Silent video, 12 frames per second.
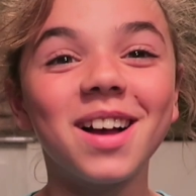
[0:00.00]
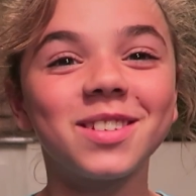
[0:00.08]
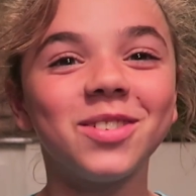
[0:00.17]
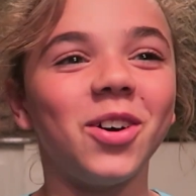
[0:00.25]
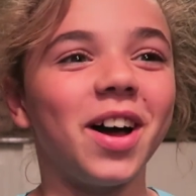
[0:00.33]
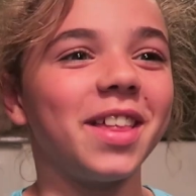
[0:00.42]

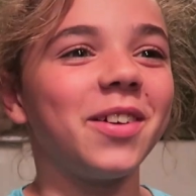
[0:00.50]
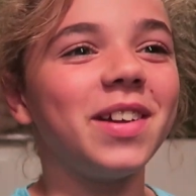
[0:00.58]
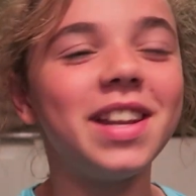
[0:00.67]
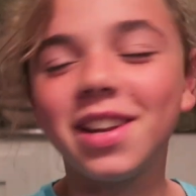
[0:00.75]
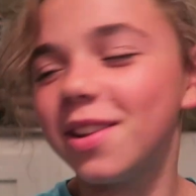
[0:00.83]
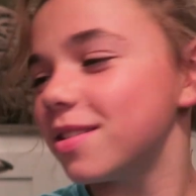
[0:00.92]
I think
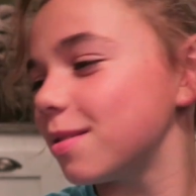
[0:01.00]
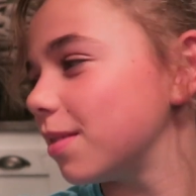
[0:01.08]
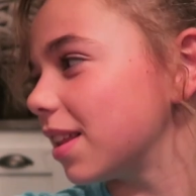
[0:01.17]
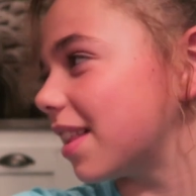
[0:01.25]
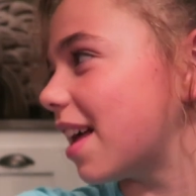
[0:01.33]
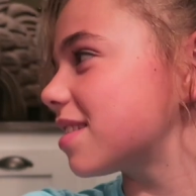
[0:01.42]
we need to use
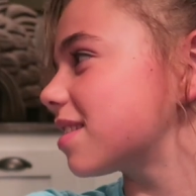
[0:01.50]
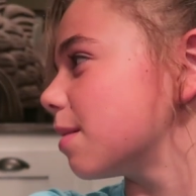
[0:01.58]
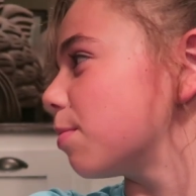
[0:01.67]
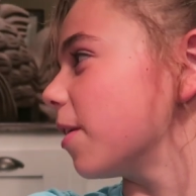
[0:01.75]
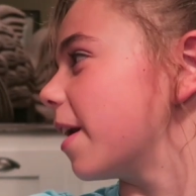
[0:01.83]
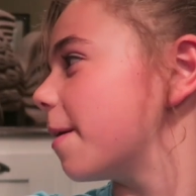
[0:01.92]
something less
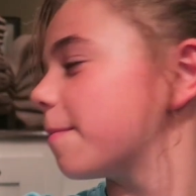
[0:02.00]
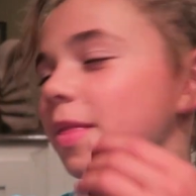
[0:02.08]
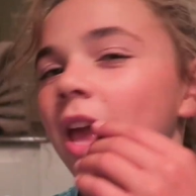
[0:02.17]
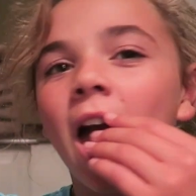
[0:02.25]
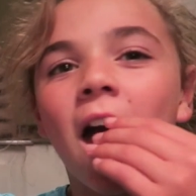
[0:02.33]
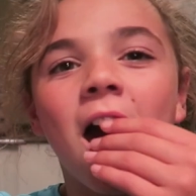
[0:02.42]
slippery.
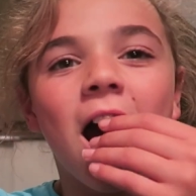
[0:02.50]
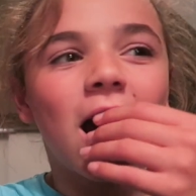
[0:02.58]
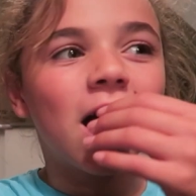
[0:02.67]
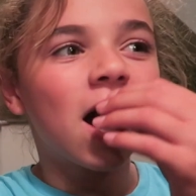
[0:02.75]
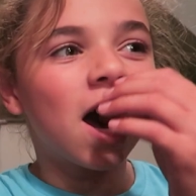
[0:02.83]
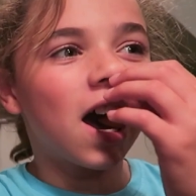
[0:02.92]

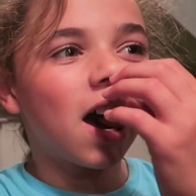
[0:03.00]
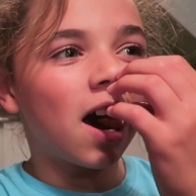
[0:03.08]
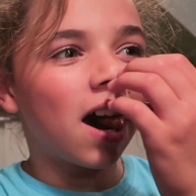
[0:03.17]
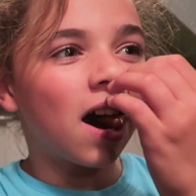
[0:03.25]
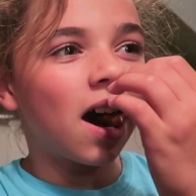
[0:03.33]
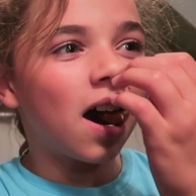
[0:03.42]
Yeah, I
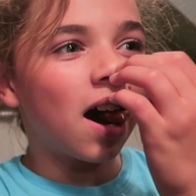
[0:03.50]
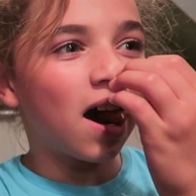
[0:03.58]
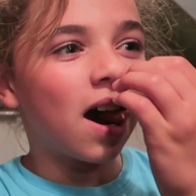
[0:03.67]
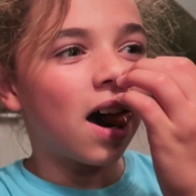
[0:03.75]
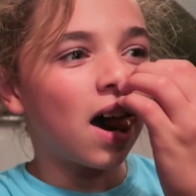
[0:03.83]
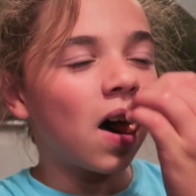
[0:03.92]
know, like a,
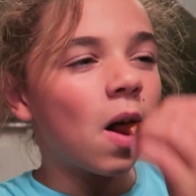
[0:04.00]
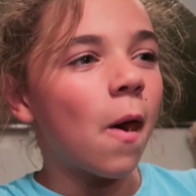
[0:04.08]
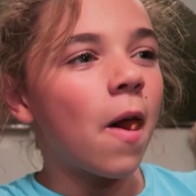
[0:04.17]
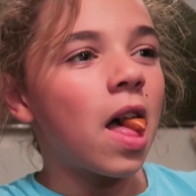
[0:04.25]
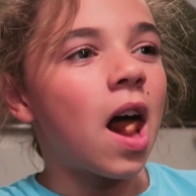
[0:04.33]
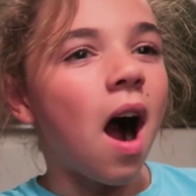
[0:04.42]
cra
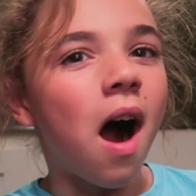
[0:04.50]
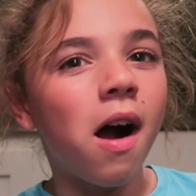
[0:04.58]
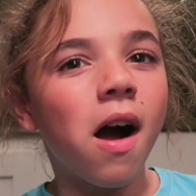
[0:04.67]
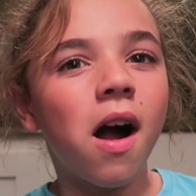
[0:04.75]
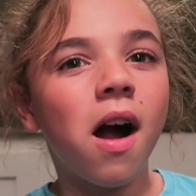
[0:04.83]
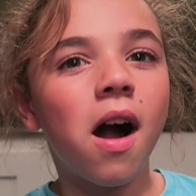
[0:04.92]
like a
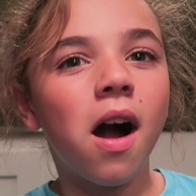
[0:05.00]
cracker.